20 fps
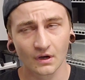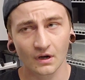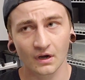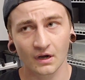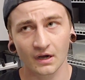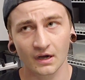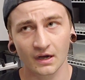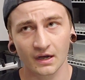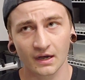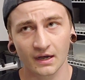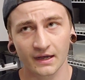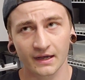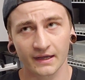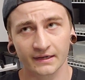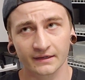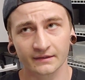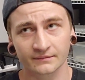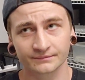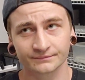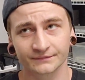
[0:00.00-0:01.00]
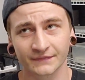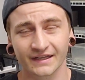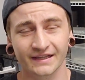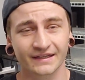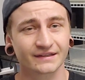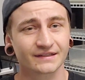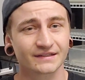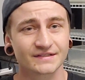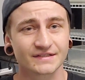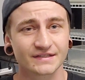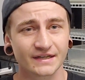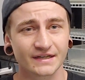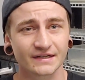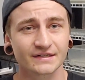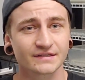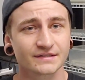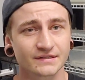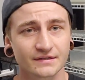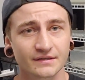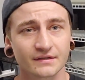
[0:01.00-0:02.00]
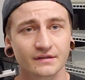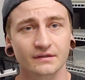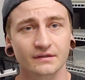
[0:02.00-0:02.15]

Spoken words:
I think, the 6th.